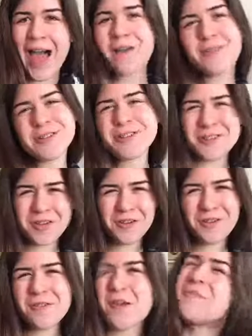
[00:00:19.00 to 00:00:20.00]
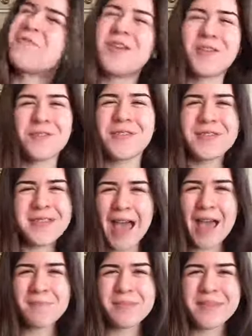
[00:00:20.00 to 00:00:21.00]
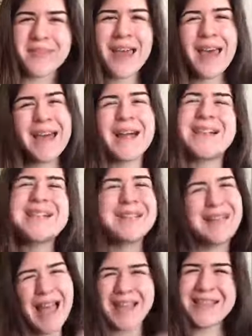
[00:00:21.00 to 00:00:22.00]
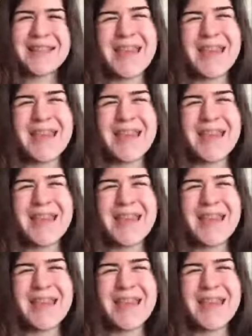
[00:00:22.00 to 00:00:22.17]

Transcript: I will show you a few steps. Let's